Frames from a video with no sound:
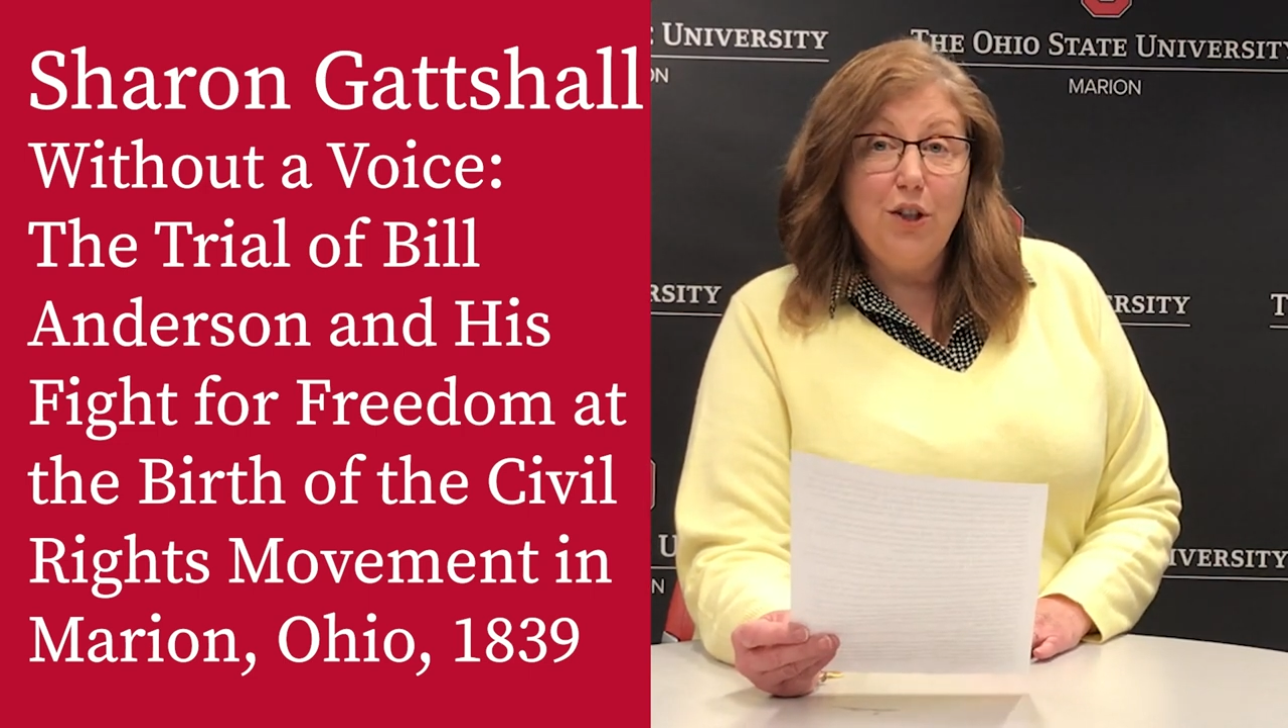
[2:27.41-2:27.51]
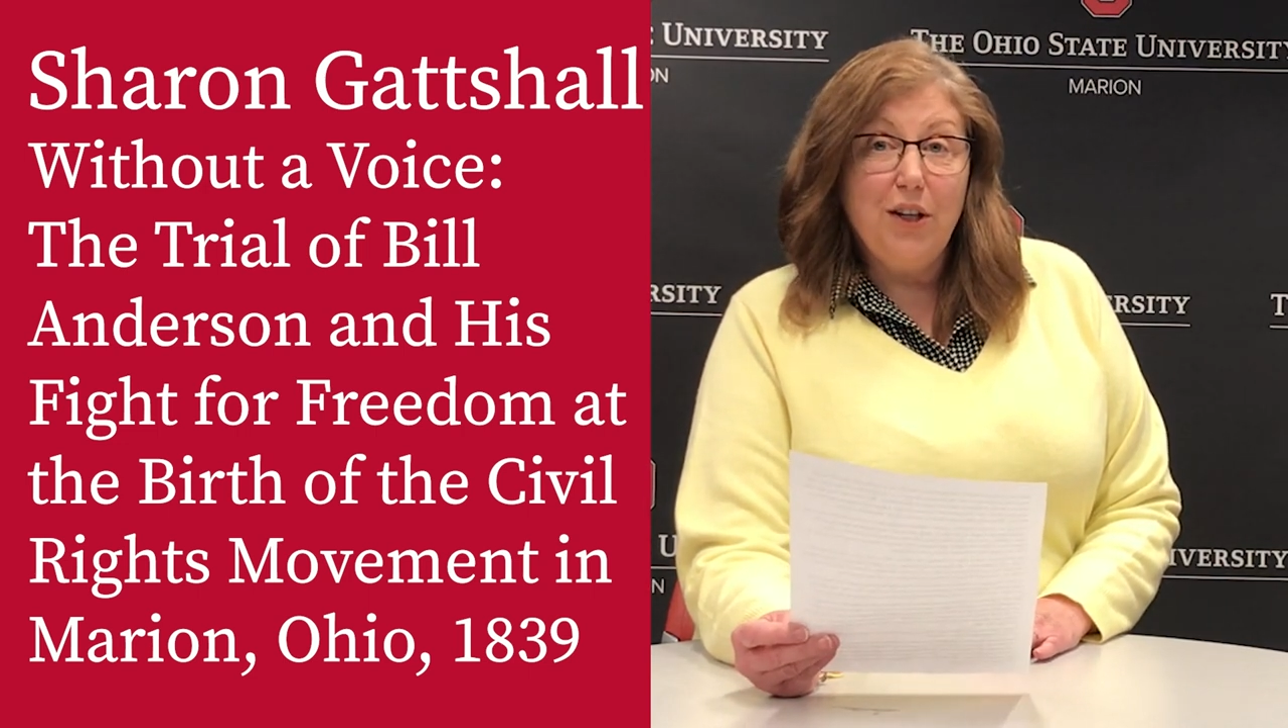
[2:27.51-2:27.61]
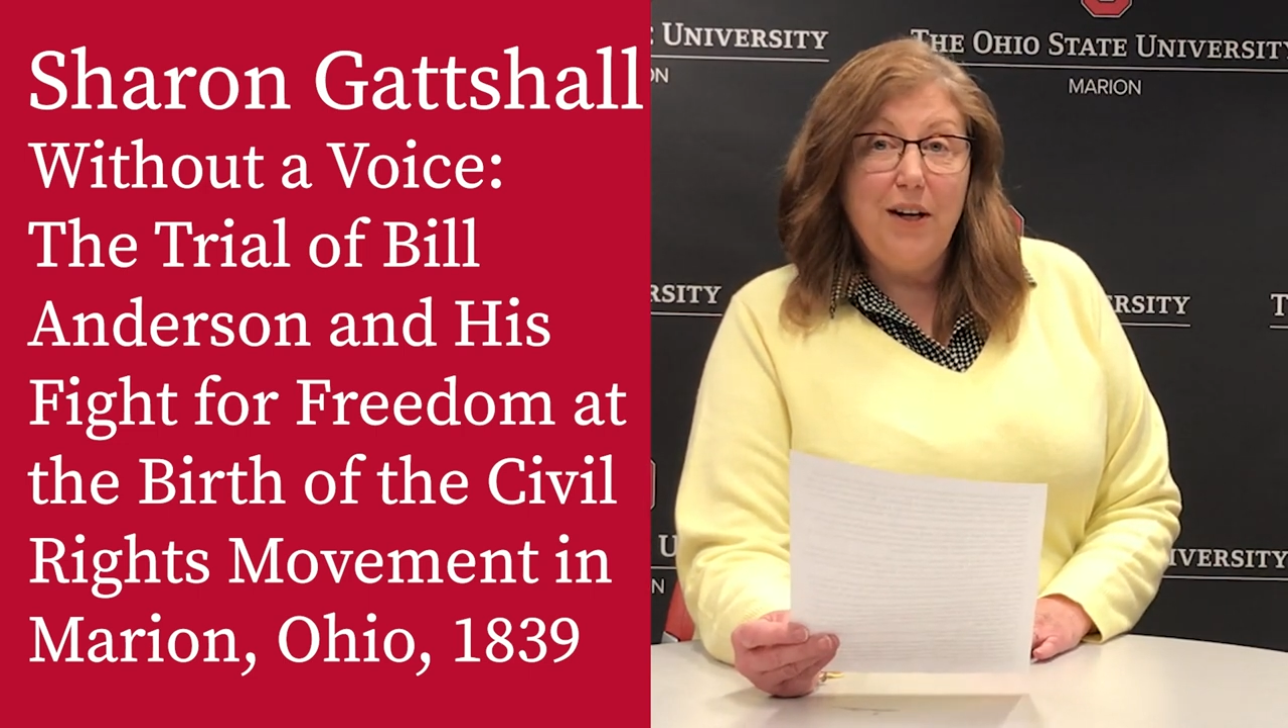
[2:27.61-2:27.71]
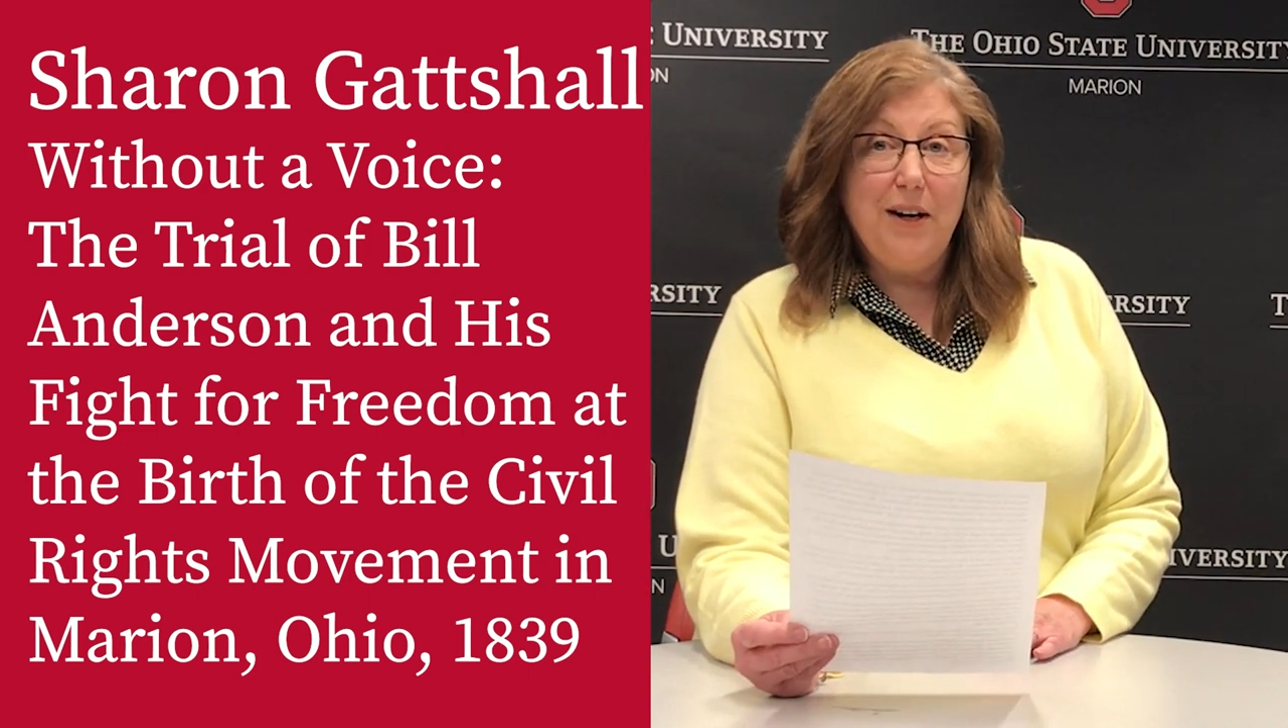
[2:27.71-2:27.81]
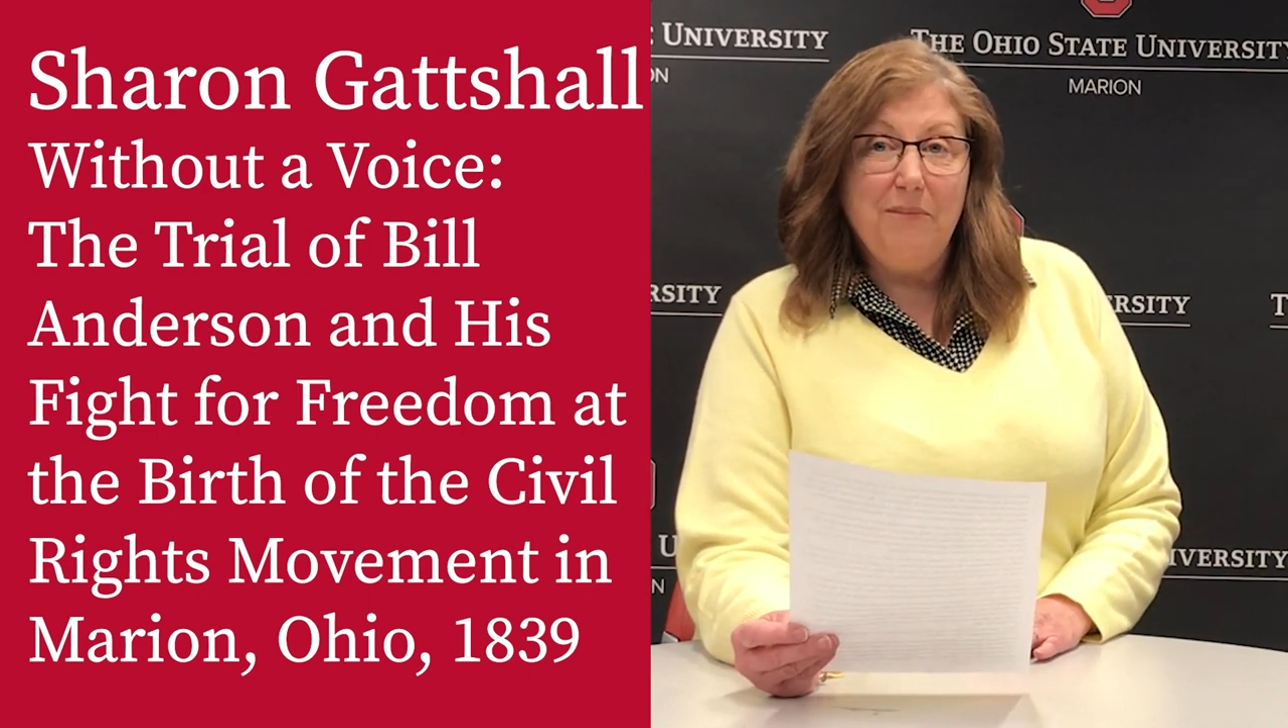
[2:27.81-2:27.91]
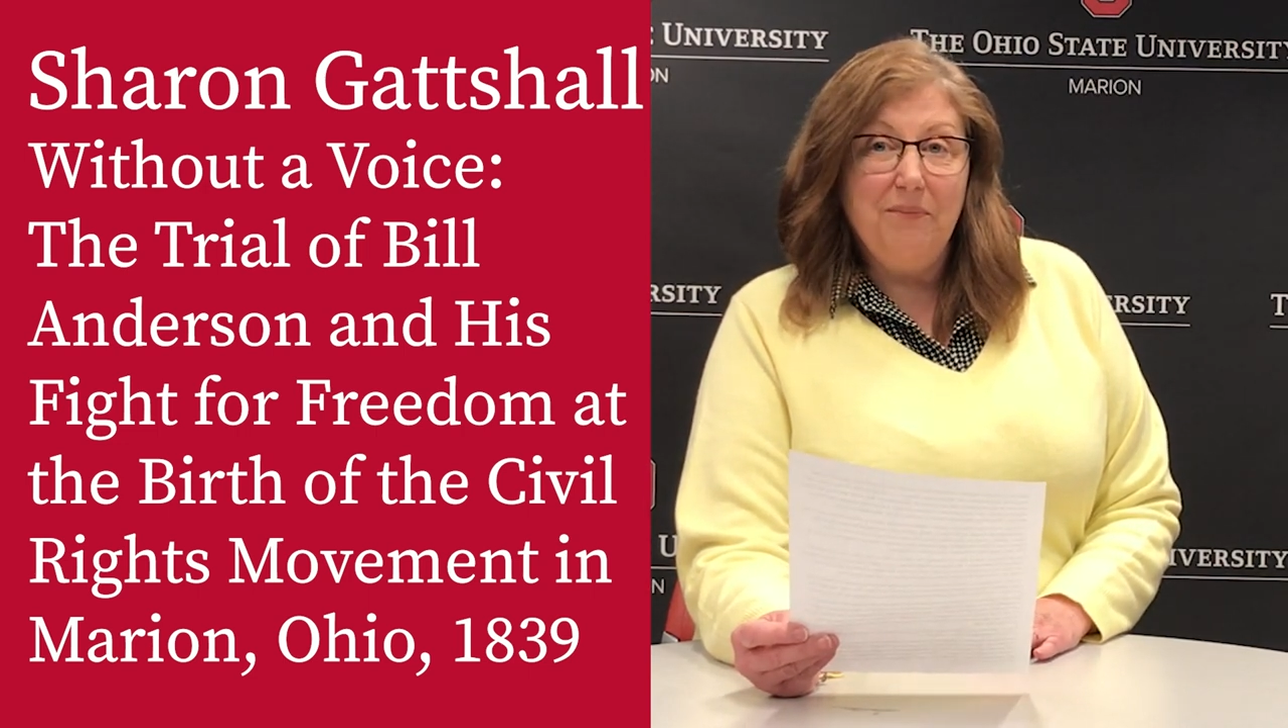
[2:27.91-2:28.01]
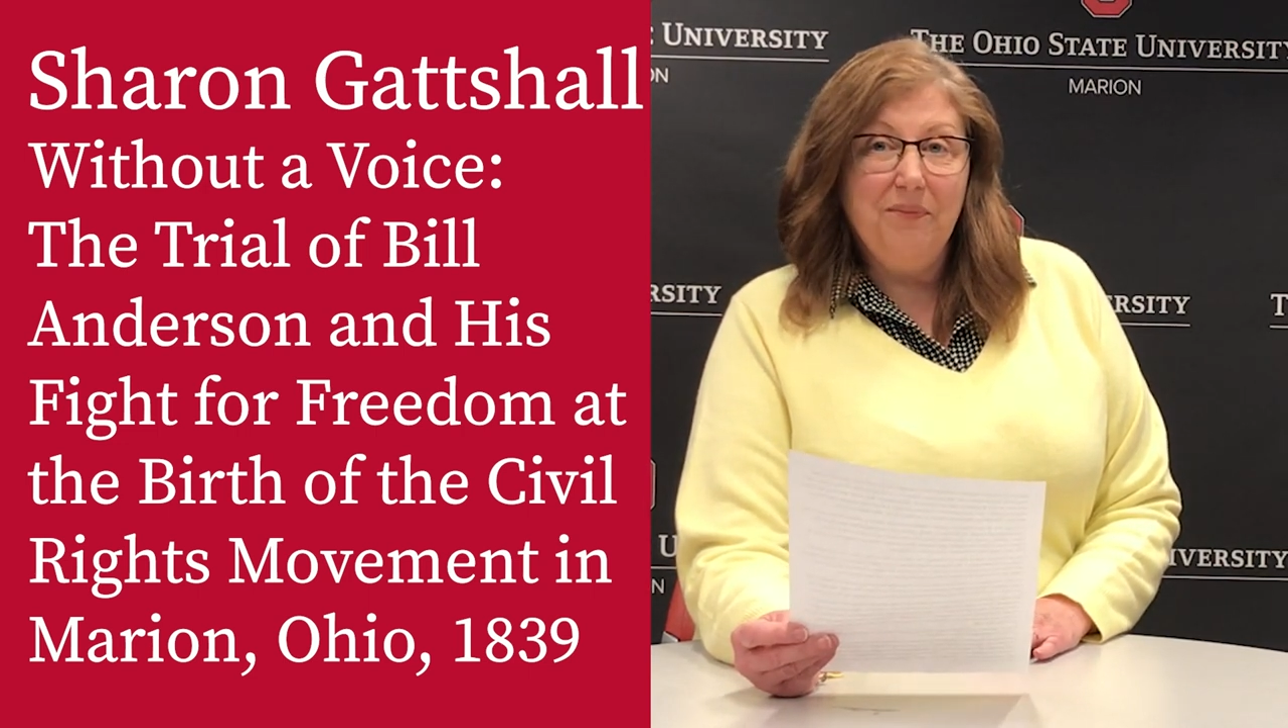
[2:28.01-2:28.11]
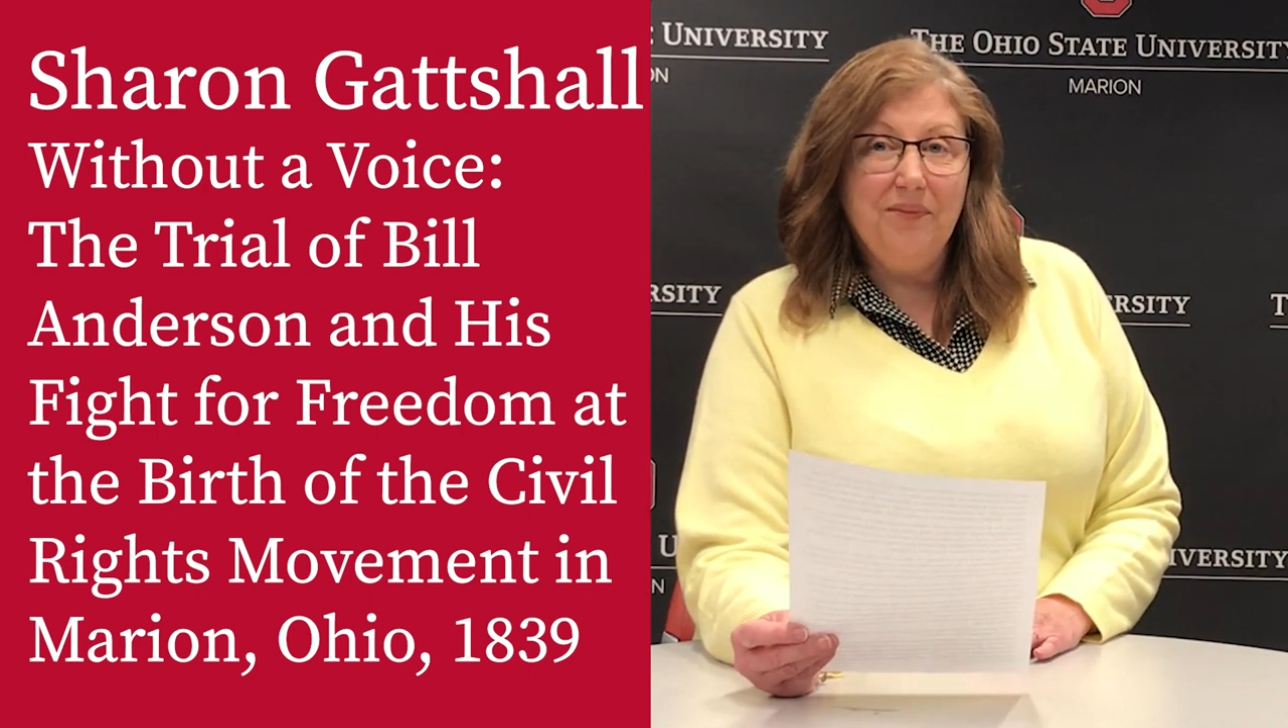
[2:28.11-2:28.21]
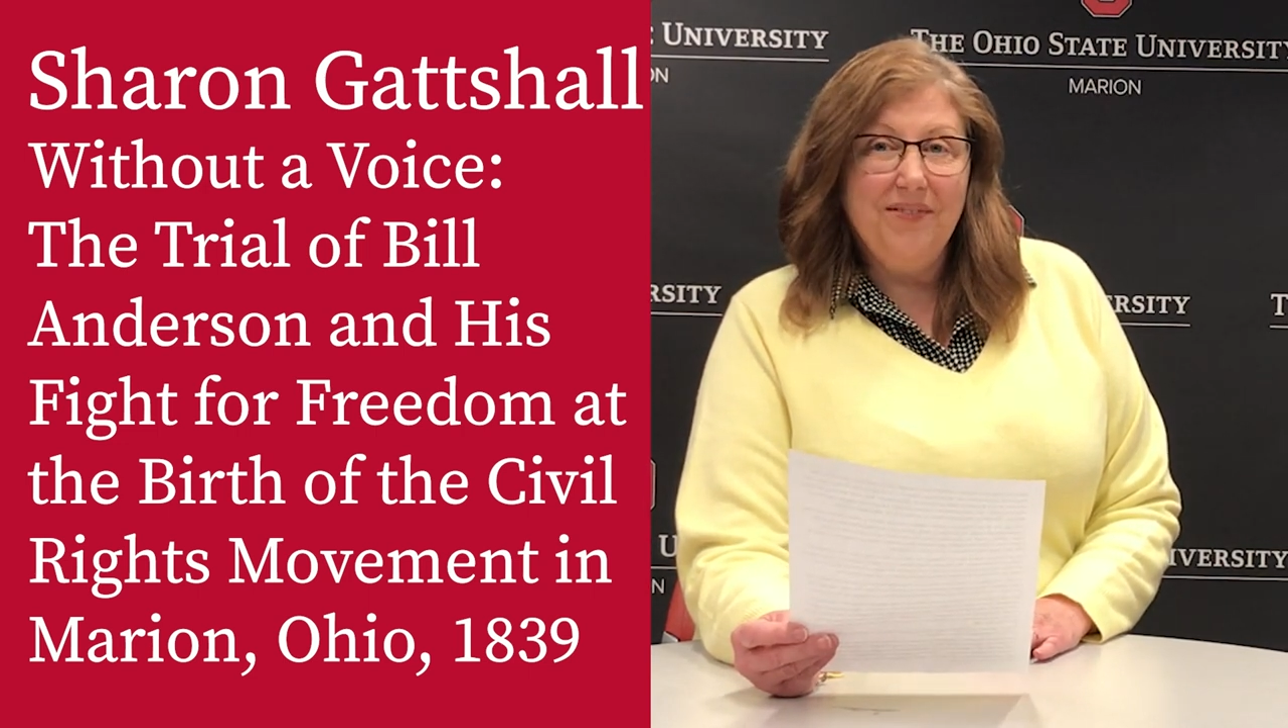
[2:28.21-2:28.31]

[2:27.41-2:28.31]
to come.